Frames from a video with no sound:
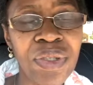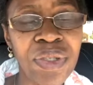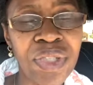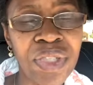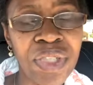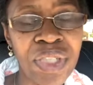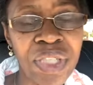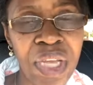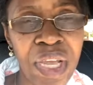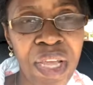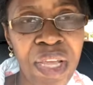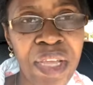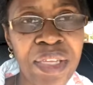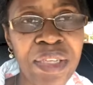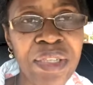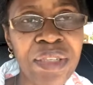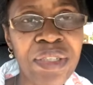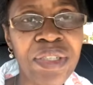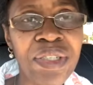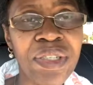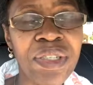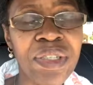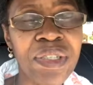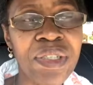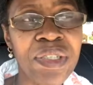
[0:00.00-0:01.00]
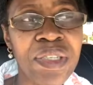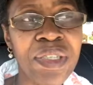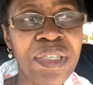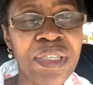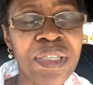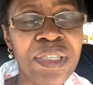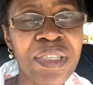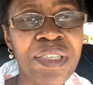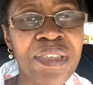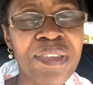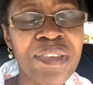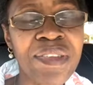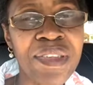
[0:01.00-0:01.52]
changed
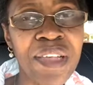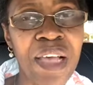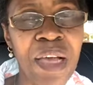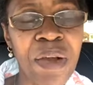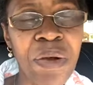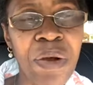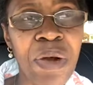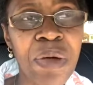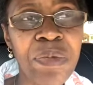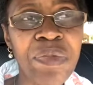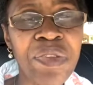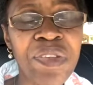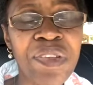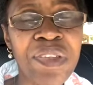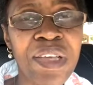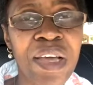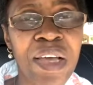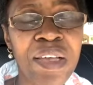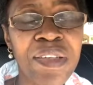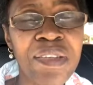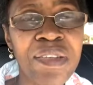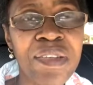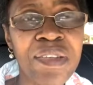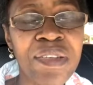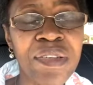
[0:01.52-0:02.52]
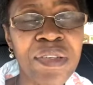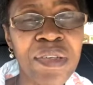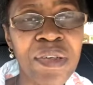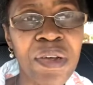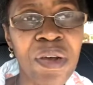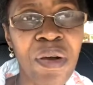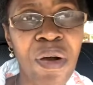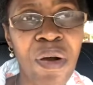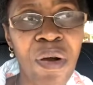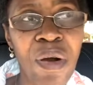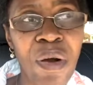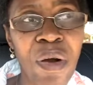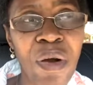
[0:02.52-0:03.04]
the circumstance
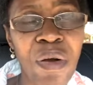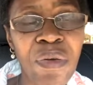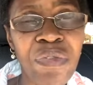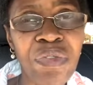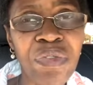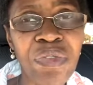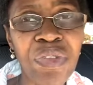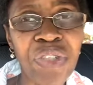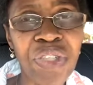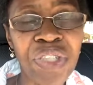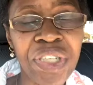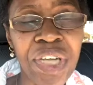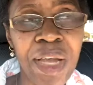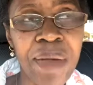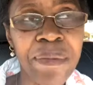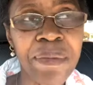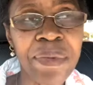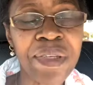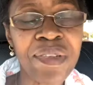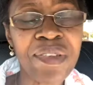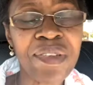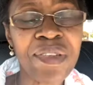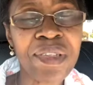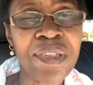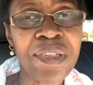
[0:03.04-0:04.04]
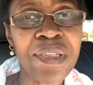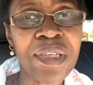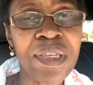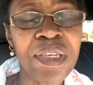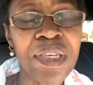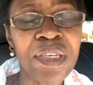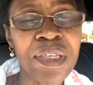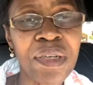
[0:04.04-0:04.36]
of Jabez.